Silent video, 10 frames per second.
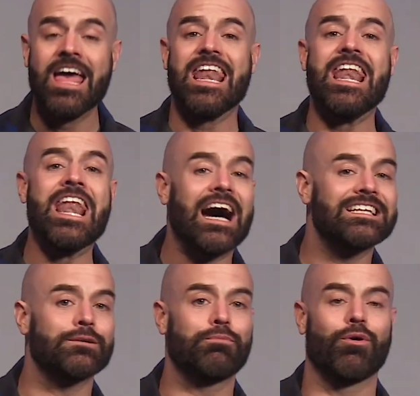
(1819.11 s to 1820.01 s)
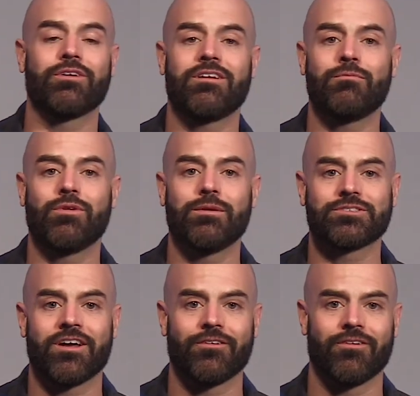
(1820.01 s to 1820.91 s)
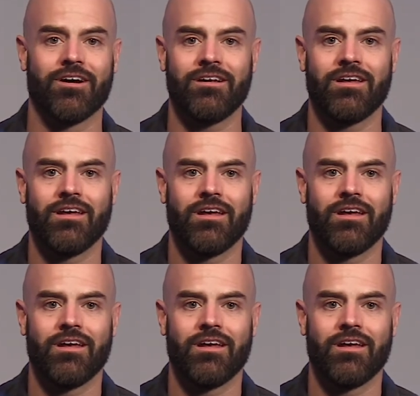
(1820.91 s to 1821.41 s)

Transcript: not supported him while he was on the run,